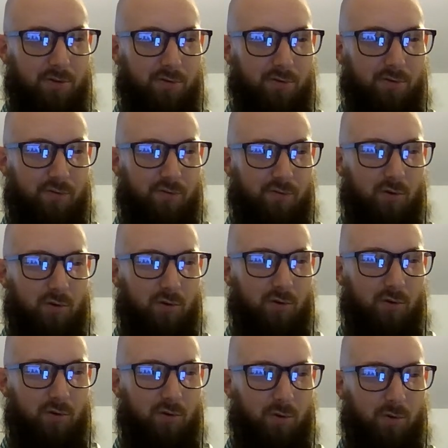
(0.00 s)
for
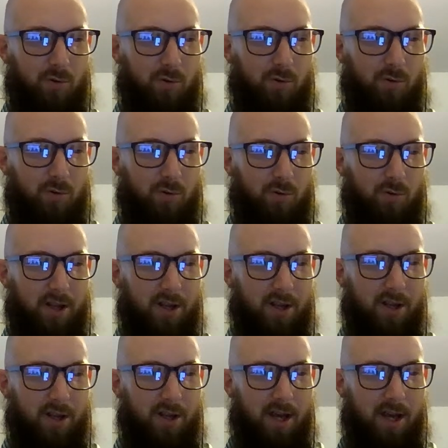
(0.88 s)
withholding
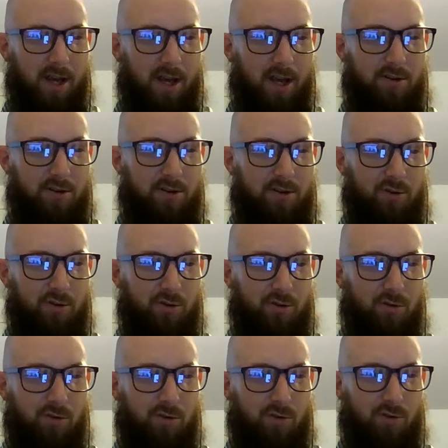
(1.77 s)
aid to
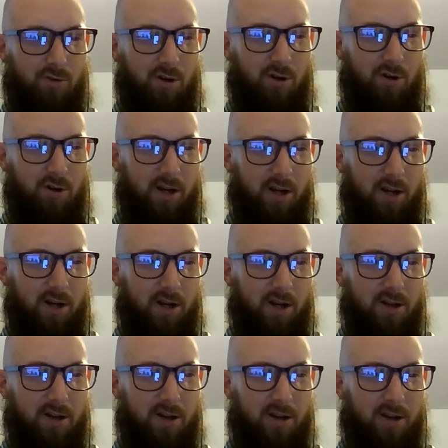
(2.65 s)
Ukraine
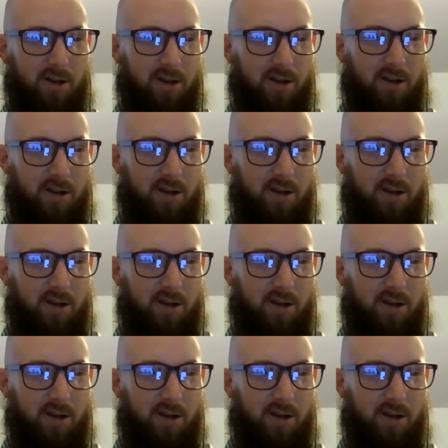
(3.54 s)
as leverage